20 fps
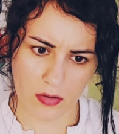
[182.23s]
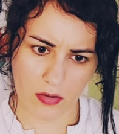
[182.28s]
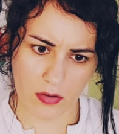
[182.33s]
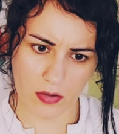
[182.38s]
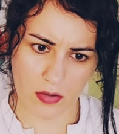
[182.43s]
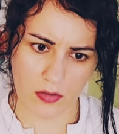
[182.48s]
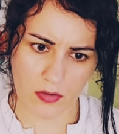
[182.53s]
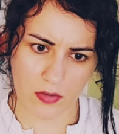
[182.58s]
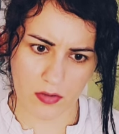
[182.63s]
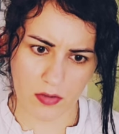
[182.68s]

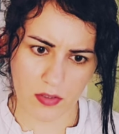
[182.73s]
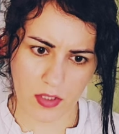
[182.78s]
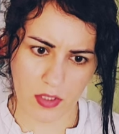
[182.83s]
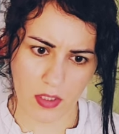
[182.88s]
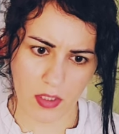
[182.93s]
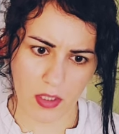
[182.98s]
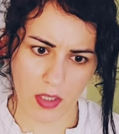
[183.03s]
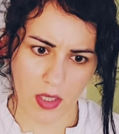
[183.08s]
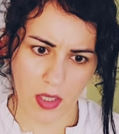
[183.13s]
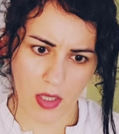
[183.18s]
Interesting.
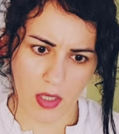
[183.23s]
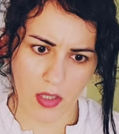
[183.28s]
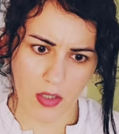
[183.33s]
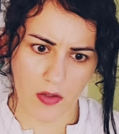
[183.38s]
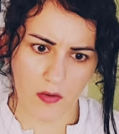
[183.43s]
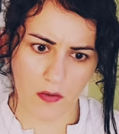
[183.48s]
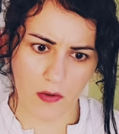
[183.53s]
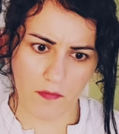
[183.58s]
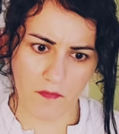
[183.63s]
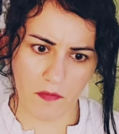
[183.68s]

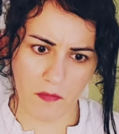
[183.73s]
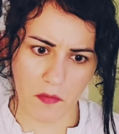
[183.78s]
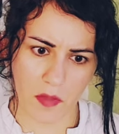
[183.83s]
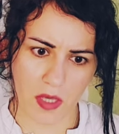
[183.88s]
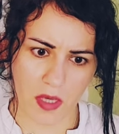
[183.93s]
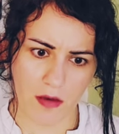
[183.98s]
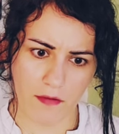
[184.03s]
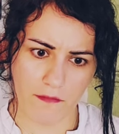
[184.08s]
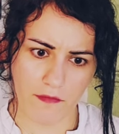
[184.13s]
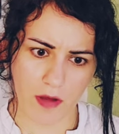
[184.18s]
You're giving me
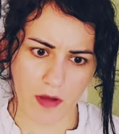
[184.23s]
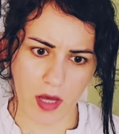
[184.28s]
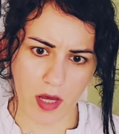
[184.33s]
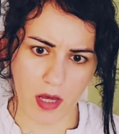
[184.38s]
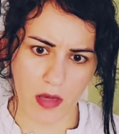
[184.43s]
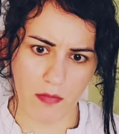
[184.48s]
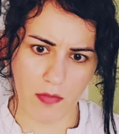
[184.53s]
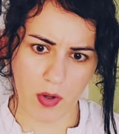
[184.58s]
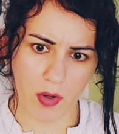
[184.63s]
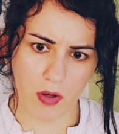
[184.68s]
a
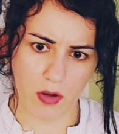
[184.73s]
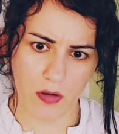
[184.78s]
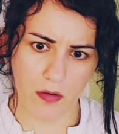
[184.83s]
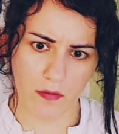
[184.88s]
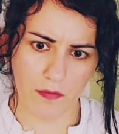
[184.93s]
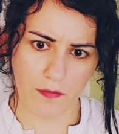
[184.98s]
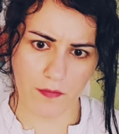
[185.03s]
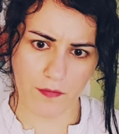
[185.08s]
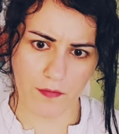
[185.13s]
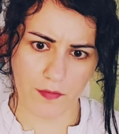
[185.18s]
vibe of